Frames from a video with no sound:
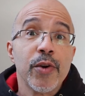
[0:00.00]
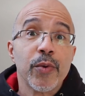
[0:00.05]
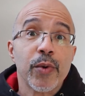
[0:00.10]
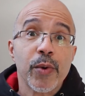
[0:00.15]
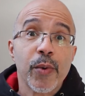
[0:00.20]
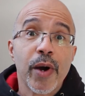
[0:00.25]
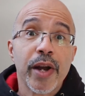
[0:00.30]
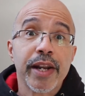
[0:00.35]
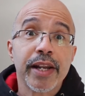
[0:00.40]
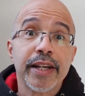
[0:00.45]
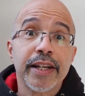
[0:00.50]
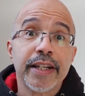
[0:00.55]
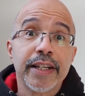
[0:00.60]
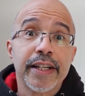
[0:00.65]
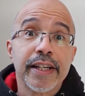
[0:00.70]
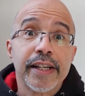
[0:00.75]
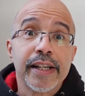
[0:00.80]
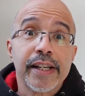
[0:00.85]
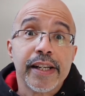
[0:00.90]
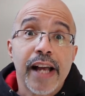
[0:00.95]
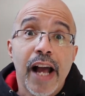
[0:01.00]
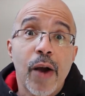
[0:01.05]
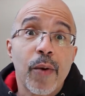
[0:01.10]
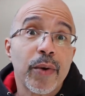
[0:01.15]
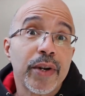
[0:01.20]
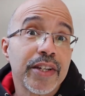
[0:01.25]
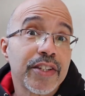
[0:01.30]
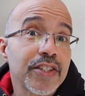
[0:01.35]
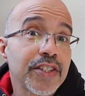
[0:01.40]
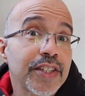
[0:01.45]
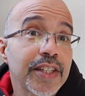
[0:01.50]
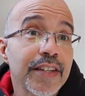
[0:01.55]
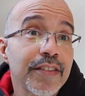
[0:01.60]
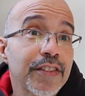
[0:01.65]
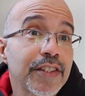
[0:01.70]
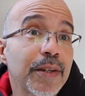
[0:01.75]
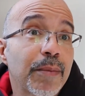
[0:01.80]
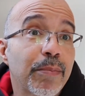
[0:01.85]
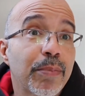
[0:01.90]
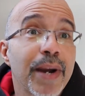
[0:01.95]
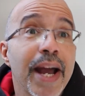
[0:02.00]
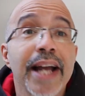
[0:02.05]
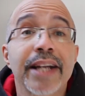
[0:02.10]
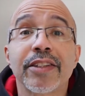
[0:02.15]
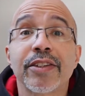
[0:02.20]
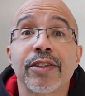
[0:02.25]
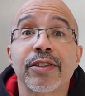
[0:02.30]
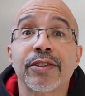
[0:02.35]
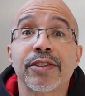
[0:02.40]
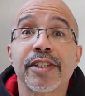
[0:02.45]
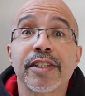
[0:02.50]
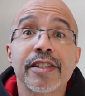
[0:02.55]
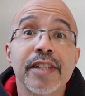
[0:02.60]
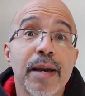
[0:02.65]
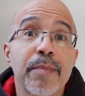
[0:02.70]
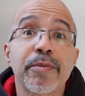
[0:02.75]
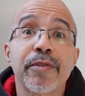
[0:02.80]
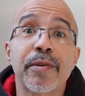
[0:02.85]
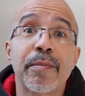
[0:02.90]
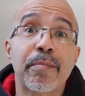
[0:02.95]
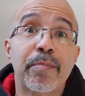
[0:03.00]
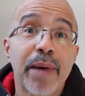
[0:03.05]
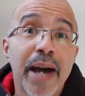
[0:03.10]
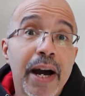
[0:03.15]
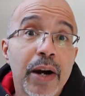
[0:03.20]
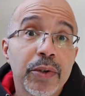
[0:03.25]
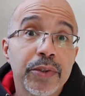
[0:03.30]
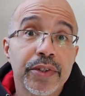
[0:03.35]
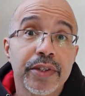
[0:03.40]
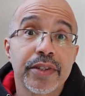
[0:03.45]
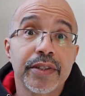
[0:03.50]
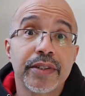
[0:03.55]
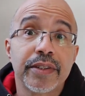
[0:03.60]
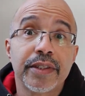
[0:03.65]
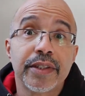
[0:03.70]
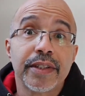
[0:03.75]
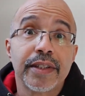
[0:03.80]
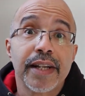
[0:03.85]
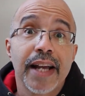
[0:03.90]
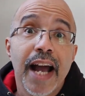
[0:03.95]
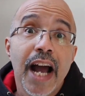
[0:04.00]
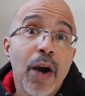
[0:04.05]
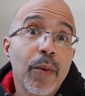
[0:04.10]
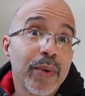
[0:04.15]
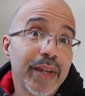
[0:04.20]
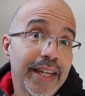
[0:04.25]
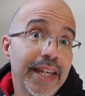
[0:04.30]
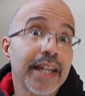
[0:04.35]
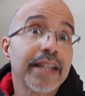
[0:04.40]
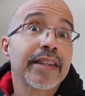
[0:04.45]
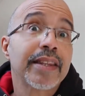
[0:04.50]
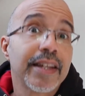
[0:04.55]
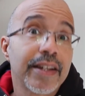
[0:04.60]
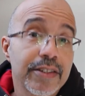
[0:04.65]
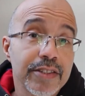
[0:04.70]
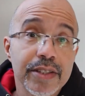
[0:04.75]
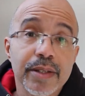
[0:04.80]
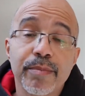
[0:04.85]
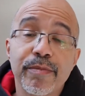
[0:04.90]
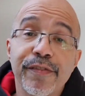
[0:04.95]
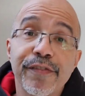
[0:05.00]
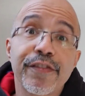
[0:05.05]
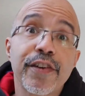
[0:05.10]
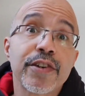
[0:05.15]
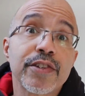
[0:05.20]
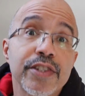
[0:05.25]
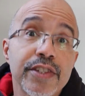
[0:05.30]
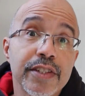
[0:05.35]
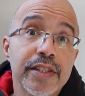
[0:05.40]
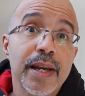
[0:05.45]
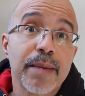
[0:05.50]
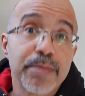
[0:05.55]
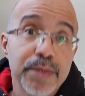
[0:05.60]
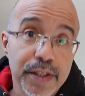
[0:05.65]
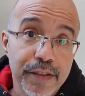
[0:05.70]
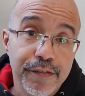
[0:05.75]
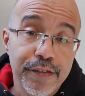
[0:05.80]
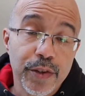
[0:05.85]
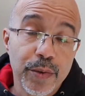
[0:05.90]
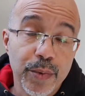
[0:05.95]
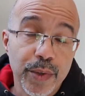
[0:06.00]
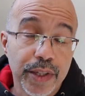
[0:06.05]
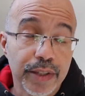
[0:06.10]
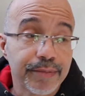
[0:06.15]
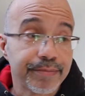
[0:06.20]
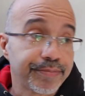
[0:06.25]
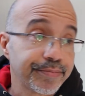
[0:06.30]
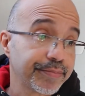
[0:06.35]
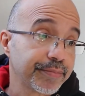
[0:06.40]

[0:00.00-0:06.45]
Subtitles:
I want to just give some practical steps about how we get there, some first steps, if you will.